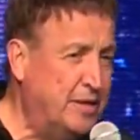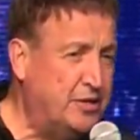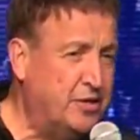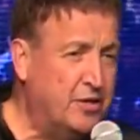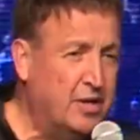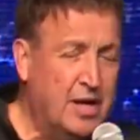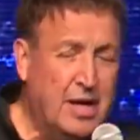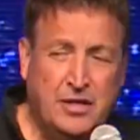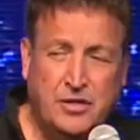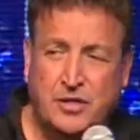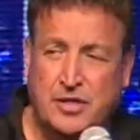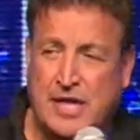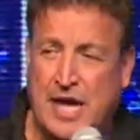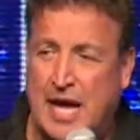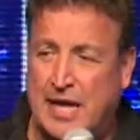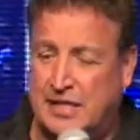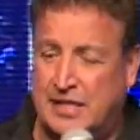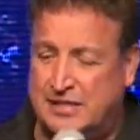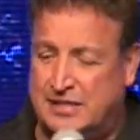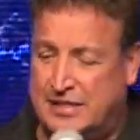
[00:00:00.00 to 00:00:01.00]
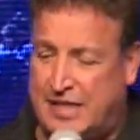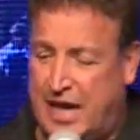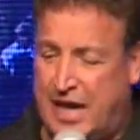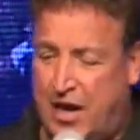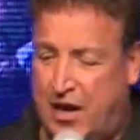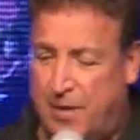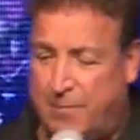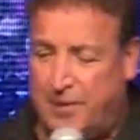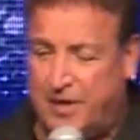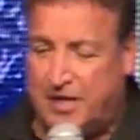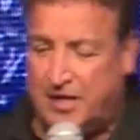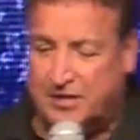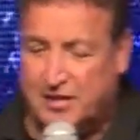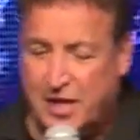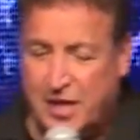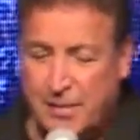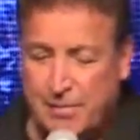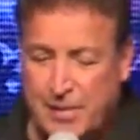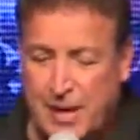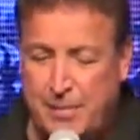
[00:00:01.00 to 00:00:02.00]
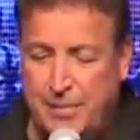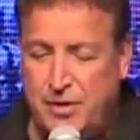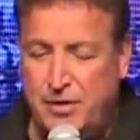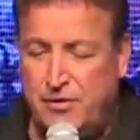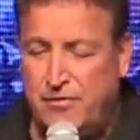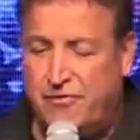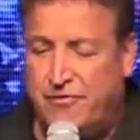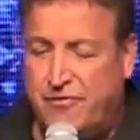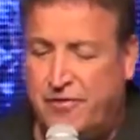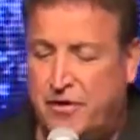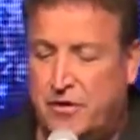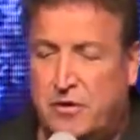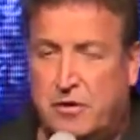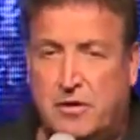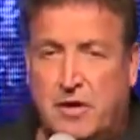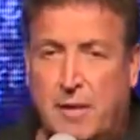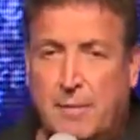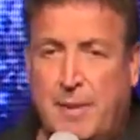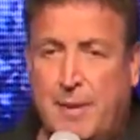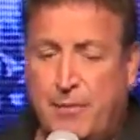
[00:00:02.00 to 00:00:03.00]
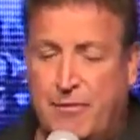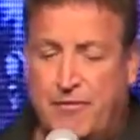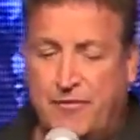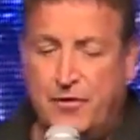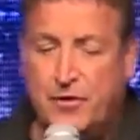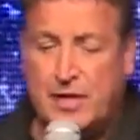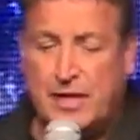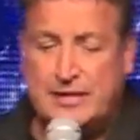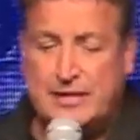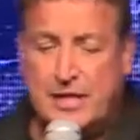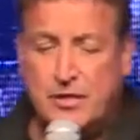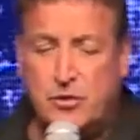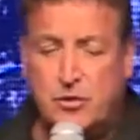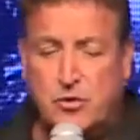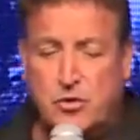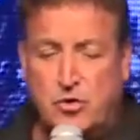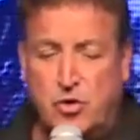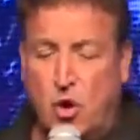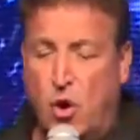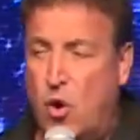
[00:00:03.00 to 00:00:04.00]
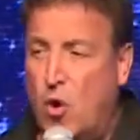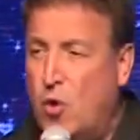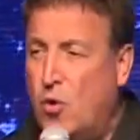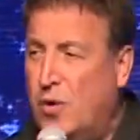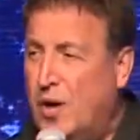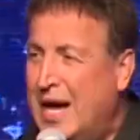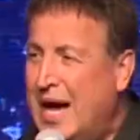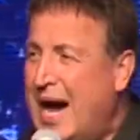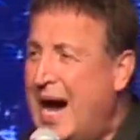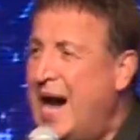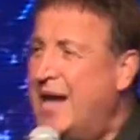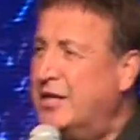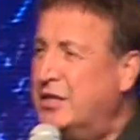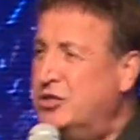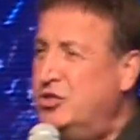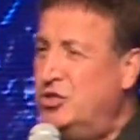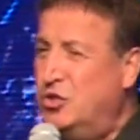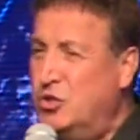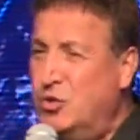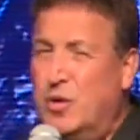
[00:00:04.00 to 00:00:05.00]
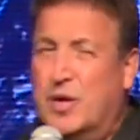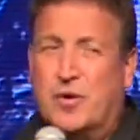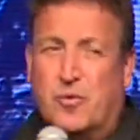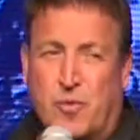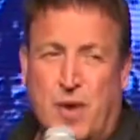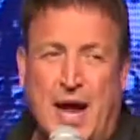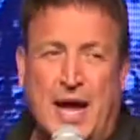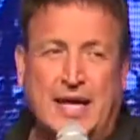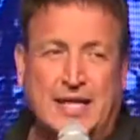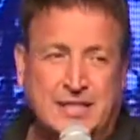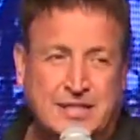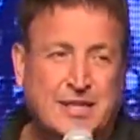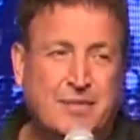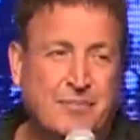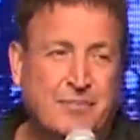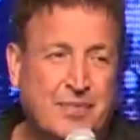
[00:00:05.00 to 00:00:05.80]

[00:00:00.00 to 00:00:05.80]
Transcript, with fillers: They're, they're kind of scared because maybe you feel, people feel like they don't know how to do it right.